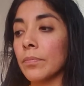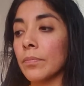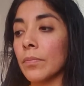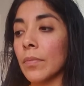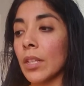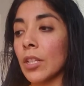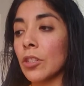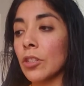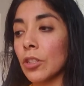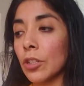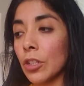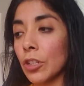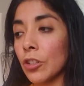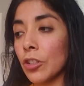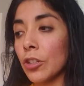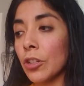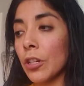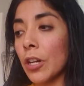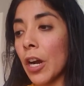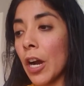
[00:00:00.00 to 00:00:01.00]
search
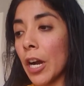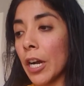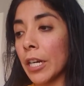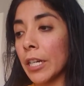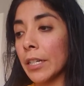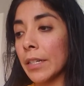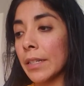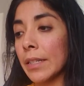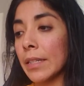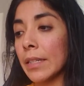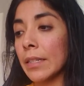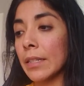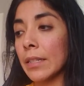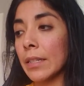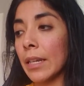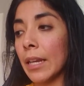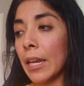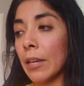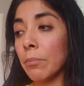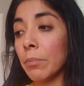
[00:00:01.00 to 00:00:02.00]
your hearts
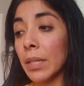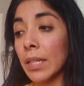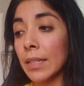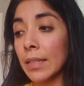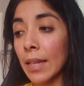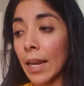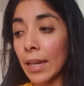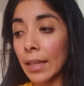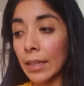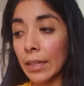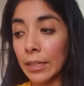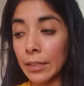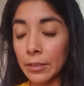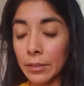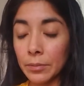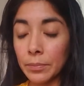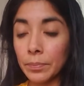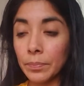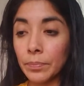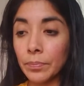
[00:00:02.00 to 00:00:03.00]
and be silent.
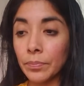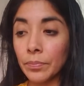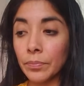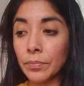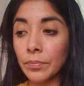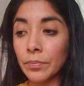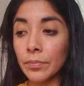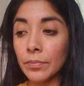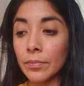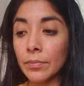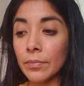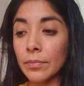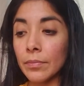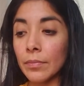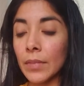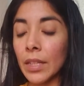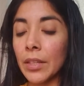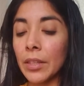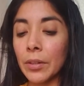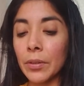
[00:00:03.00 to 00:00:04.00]

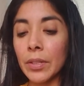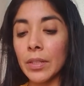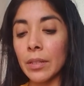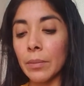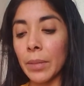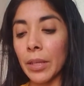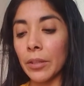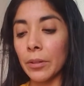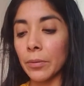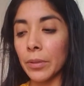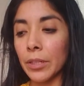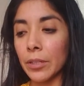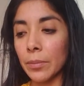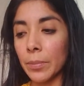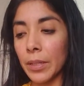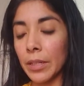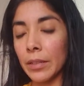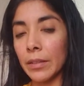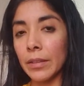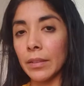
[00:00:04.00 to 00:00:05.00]
And there were some other words,
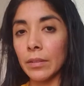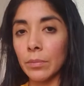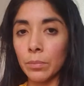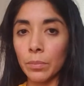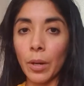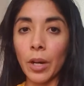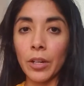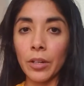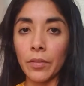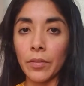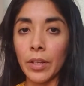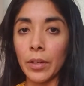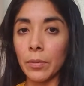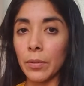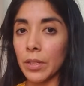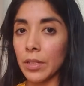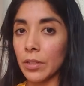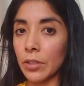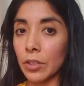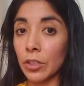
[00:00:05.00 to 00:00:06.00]
but part of it
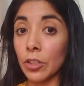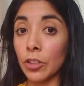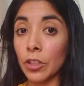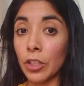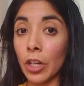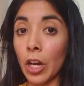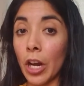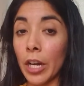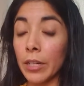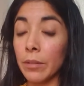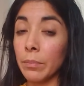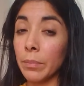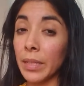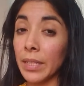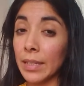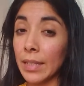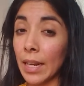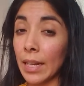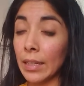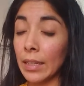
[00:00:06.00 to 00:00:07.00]
was search your heart and be
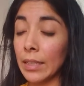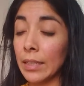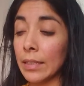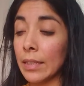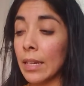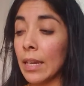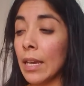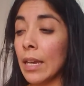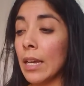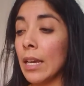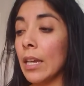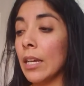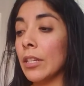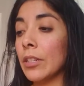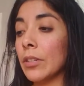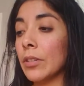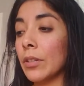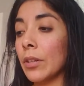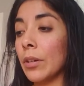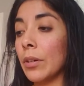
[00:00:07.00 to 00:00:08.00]
silent.
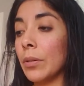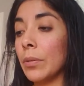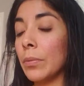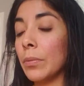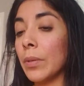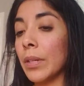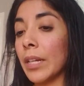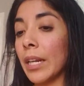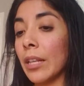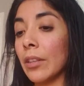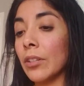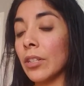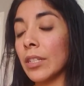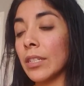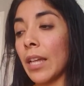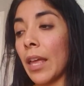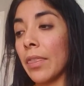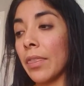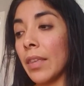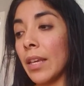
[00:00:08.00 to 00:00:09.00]
So when I looked
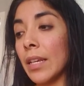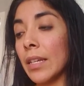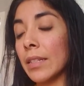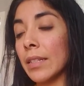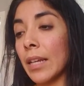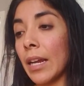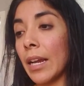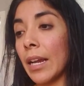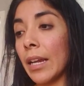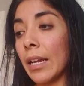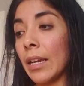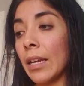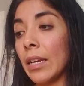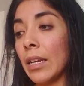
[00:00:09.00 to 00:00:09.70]
at this, I